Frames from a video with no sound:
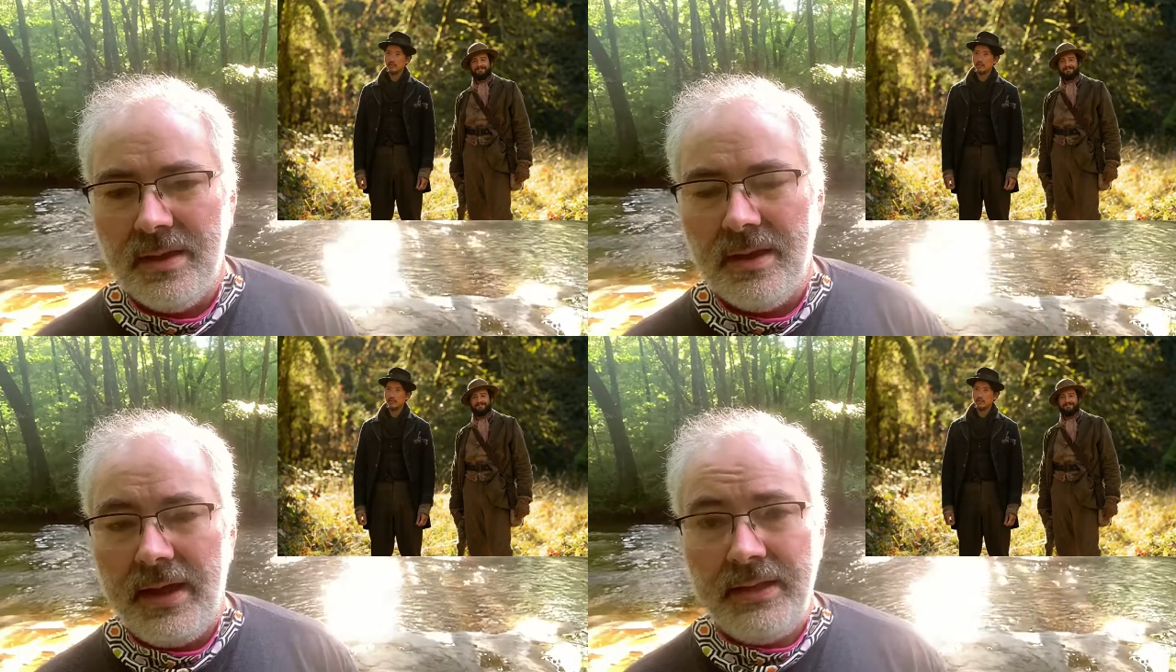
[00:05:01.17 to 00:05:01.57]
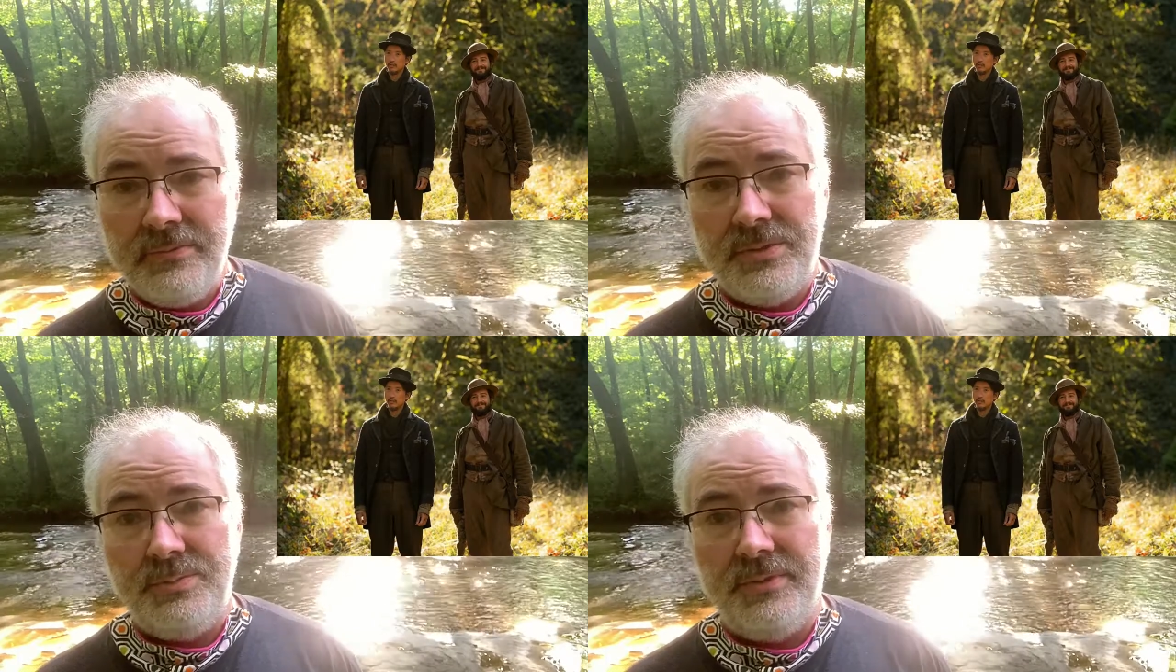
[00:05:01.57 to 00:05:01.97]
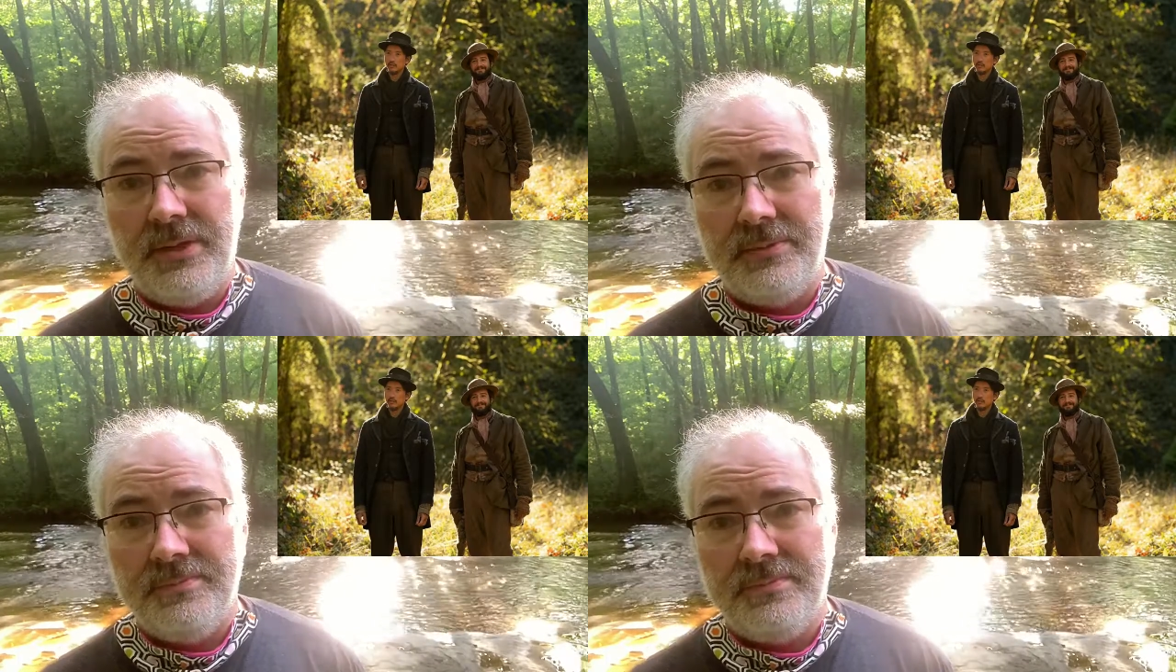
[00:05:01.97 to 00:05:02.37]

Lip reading: I love this movie.